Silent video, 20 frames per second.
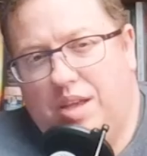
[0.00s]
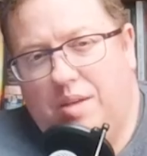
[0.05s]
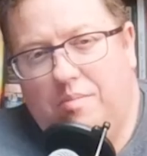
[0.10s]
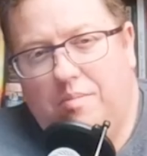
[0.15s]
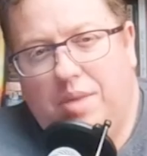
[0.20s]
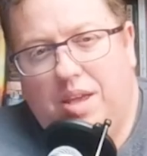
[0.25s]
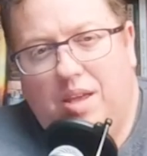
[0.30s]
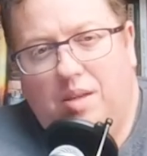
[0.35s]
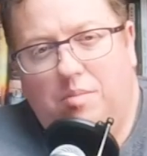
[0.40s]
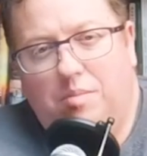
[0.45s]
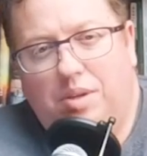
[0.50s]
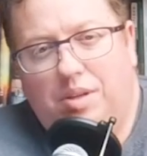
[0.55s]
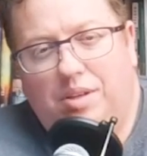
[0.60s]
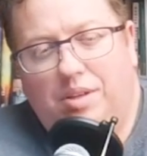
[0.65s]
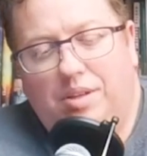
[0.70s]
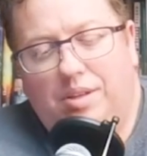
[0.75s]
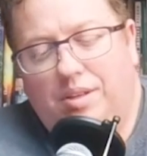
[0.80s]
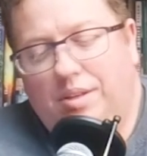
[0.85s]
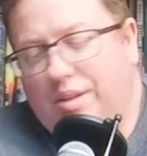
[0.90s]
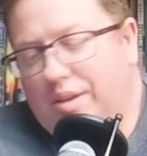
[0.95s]
that may
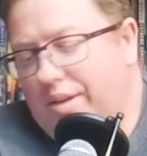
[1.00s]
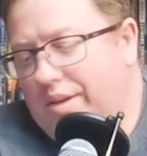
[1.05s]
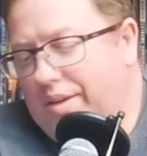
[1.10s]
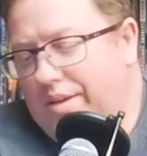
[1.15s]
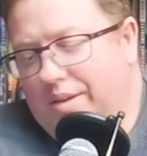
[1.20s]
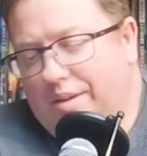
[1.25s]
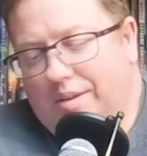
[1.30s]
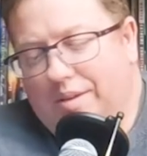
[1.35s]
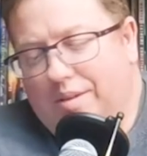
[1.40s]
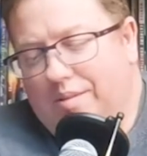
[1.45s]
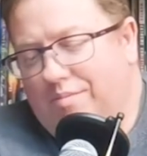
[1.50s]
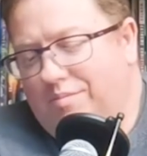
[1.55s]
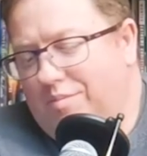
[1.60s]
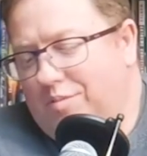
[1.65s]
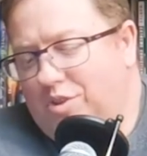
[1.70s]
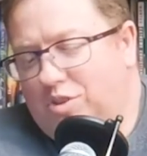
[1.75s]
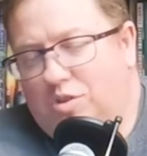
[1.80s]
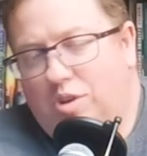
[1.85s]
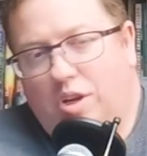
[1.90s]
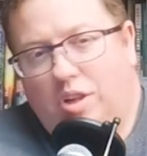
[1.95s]
be
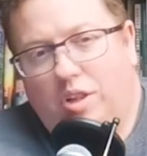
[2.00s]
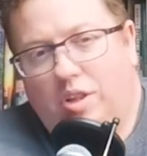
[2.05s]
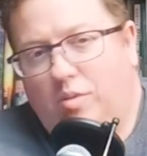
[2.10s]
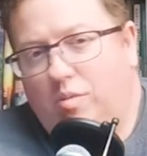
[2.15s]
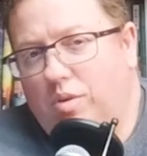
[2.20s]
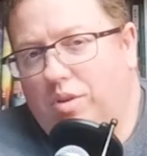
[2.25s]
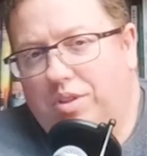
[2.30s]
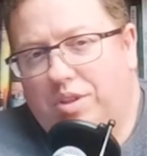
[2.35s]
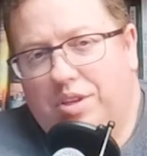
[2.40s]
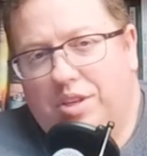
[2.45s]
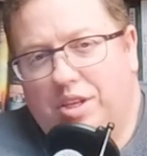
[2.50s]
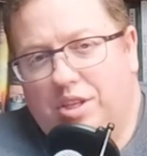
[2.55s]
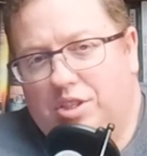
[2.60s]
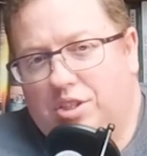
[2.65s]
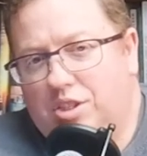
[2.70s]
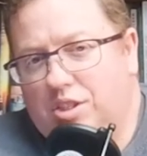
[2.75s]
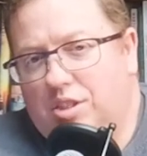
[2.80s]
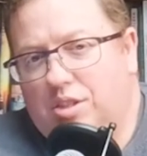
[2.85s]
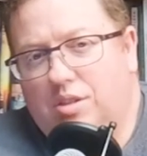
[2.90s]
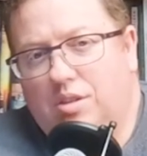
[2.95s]
struggling with
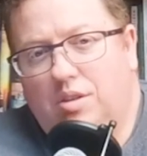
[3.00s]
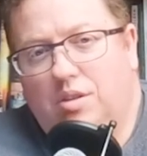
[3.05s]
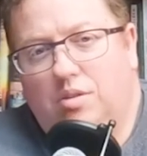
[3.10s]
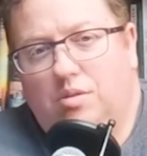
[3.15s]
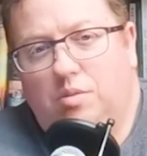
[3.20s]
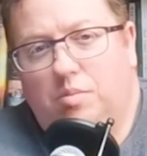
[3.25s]
addiction.